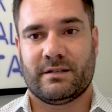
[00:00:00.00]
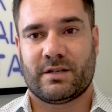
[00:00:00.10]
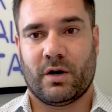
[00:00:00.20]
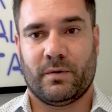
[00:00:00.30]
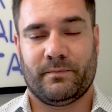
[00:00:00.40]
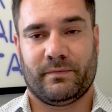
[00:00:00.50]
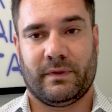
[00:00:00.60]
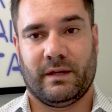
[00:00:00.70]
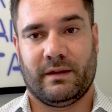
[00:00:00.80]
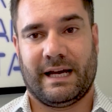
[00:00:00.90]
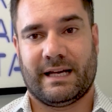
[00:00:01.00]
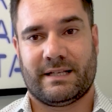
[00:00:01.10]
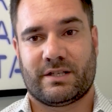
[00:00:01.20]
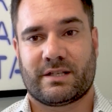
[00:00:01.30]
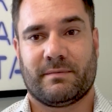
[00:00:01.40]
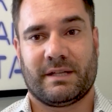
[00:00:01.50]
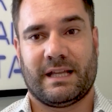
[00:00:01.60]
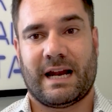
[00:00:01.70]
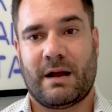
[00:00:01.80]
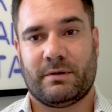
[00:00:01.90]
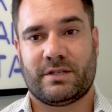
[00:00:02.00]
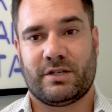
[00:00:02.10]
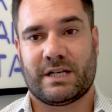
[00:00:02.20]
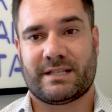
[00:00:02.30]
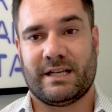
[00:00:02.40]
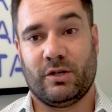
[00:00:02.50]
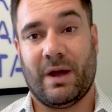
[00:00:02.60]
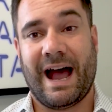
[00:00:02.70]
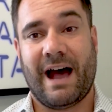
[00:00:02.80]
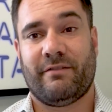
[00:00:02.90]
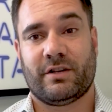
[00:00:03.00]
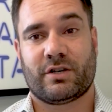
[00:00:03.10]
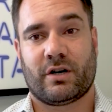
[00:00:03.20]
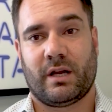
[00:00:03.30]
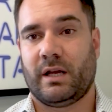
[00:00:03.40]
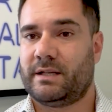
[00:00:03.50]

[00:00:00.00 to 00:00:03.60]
So that is just something that I would suggest, that you have an attorney.